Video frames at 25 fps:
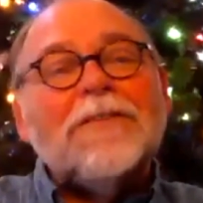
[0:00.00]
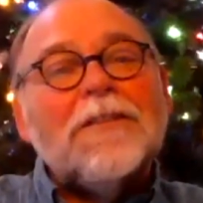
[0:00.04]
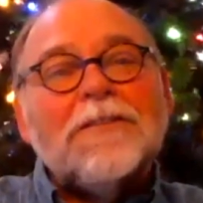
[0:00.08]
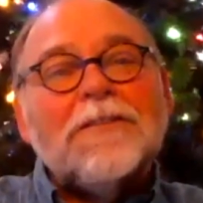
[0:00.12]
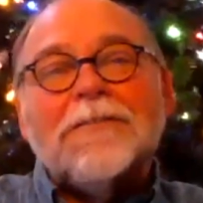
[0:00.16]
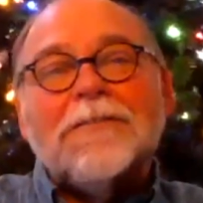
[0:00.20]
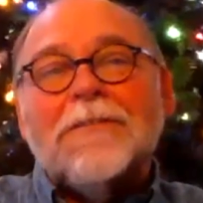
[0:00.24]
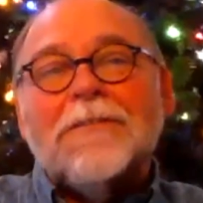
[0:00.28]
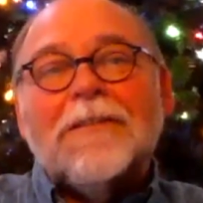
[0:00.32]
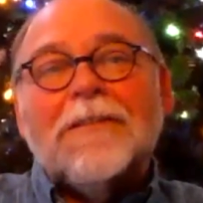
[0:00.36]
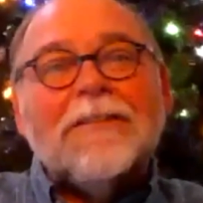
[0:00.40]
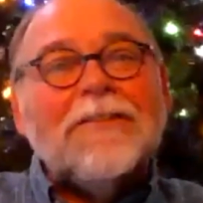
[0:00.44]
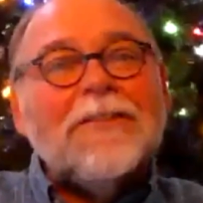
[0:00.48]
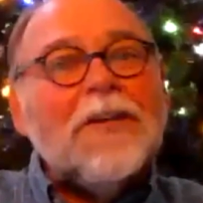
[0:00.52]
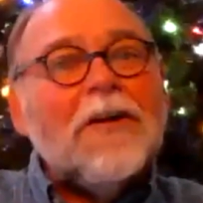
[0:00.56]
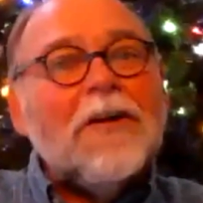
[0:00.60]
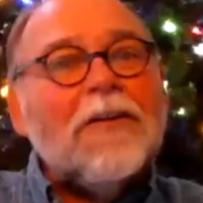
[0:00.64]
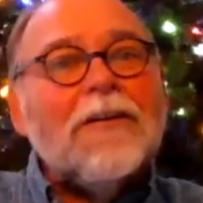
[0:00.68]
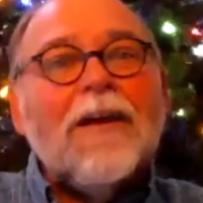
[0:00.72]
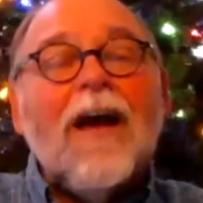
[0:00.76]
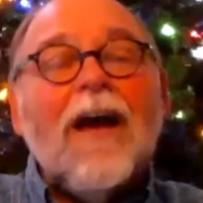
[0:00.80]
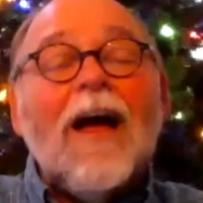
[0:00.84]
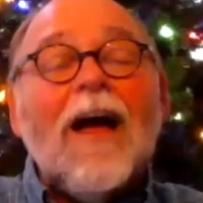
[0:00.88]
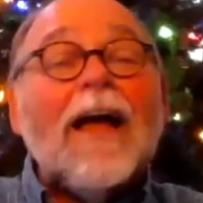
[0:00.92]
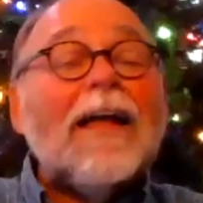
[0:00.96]
just this
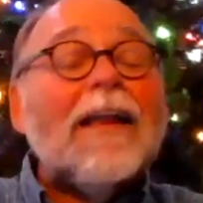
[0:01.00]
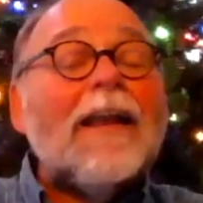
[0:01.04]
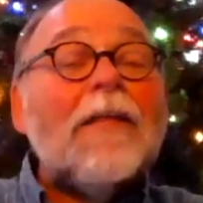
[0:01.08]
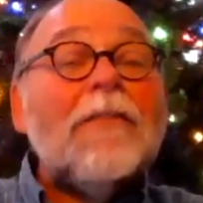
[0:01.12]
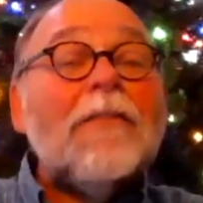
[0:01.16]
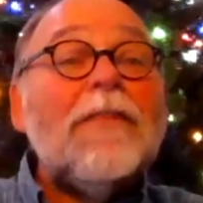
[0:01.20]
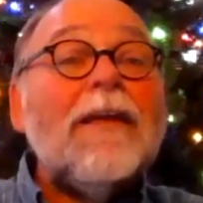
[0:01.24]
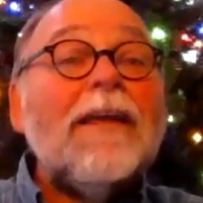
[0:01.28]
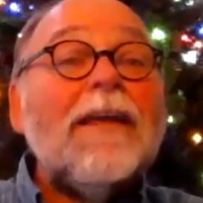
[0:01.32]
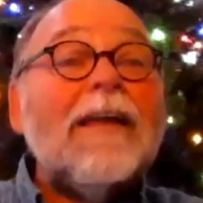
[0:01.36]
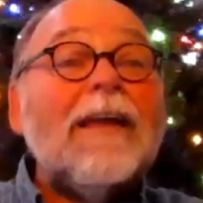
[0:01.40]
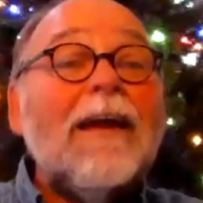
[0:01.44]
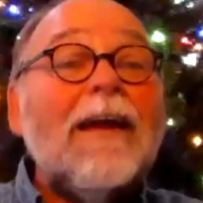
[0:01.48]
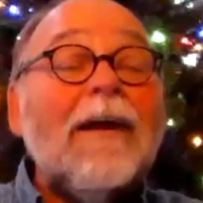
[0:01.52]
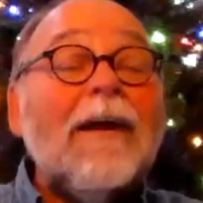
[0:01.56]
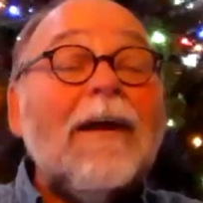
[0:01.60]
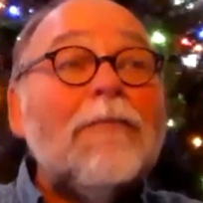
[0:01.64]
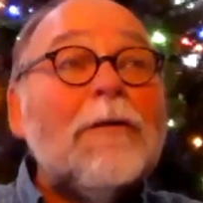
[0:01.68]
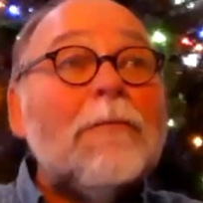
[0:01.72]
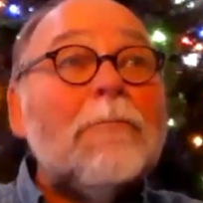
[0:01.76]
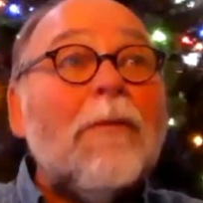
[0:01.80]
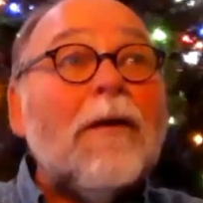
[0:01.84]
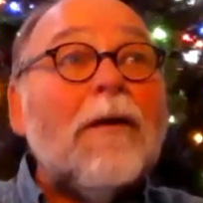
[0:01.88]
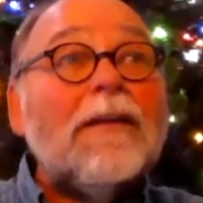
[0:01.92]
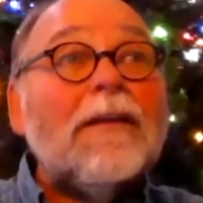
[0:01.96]
young guy, and I think
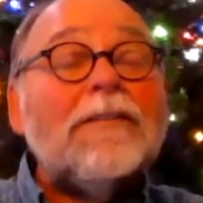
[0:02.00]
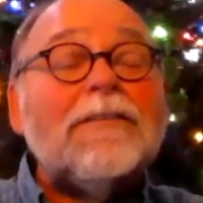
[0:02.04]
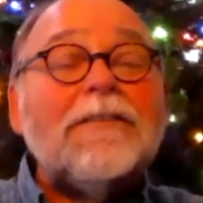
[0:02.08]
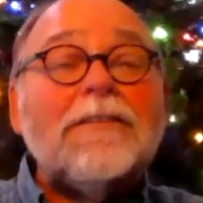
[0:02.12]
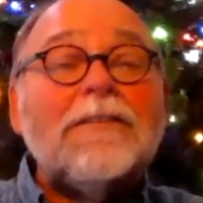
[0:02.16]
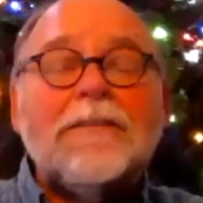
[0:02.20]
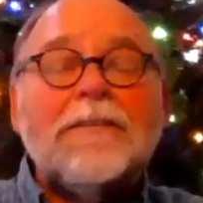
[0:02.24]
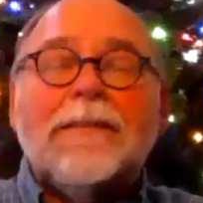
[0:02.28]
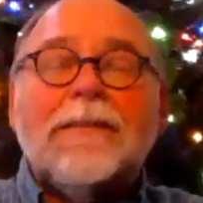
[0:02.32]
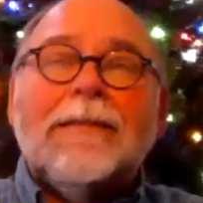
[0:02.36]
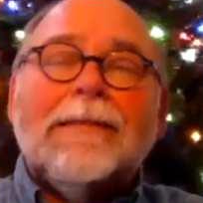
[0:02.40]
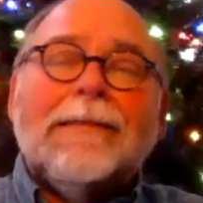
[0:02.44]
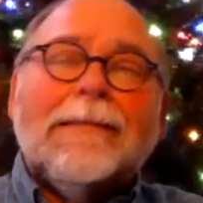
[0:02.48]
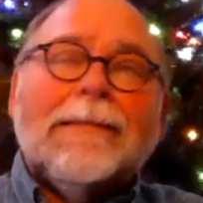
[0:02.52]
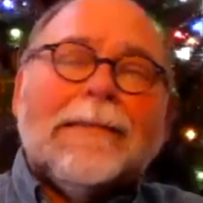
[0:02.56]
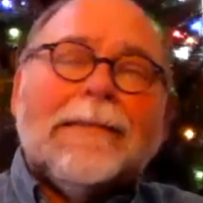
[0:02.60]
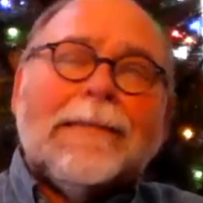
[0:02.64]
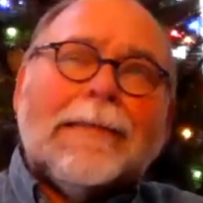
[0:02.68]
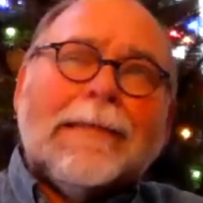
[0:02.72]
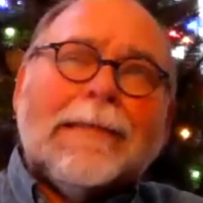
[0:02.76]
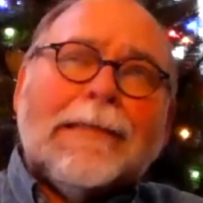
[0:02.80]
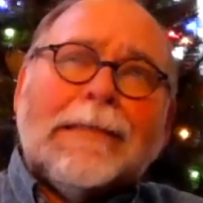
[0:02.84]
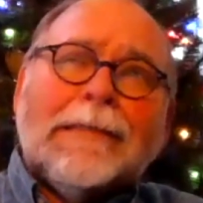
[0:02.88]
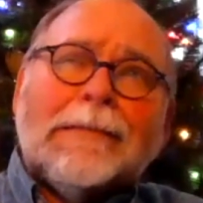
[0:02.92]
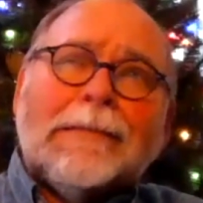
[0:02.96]
everybody's
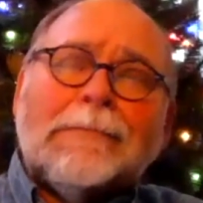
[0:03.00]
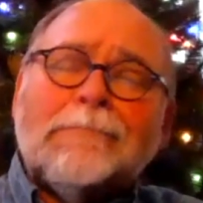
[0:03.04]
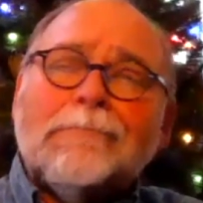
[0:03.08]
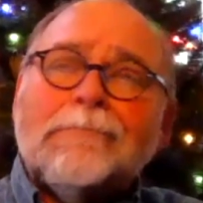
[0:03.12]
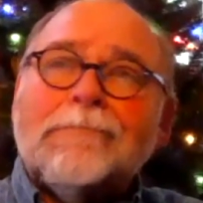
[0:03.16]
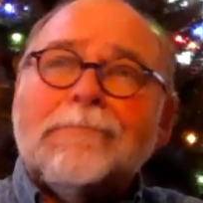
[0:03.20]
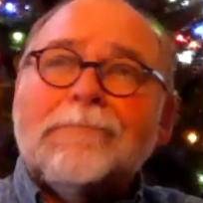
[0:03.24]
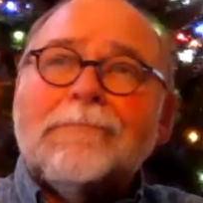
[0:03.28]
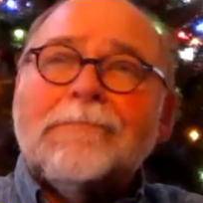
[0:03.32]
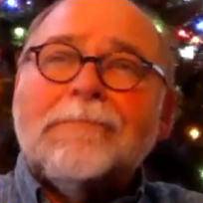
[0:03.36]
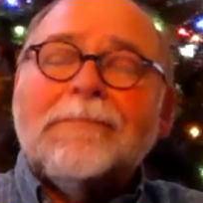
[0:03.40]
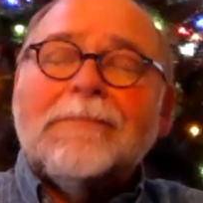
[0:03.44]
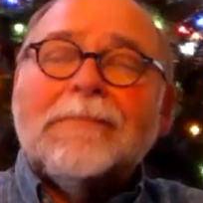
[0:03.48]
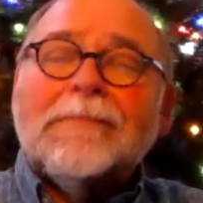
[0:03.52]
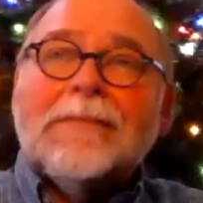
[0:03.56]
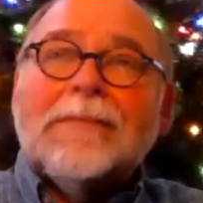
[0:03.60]
glad